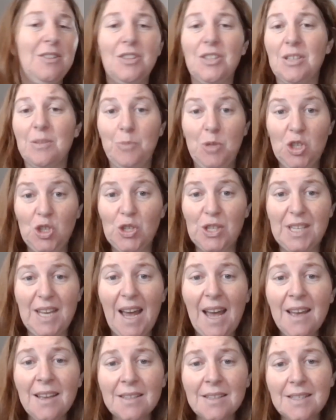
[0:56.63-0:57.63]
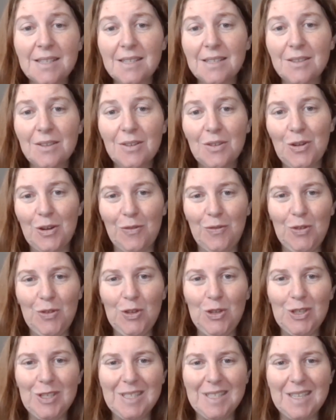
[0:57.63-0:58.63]
some new starts. Got a
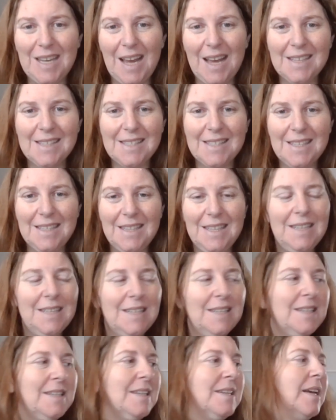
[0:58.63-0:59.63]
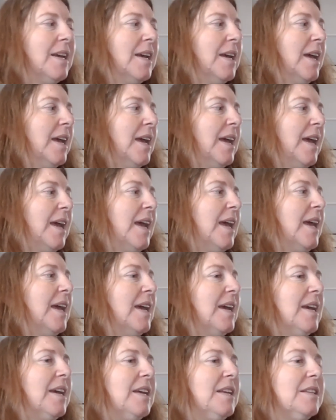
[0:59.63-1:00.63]
few new starts in there
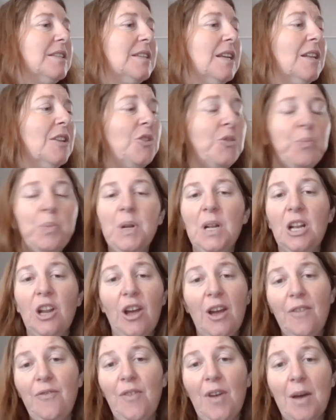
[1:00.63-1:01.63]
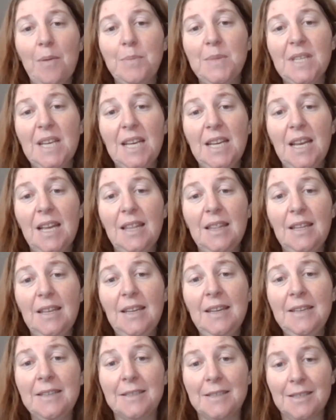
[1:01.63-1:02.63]
and a little bit of life update at
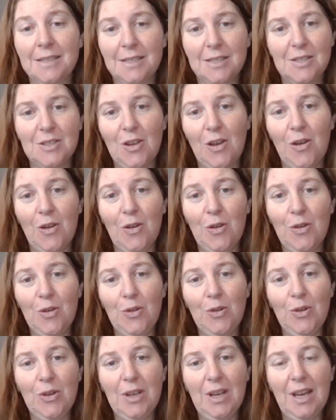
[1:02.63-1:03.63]
the end. So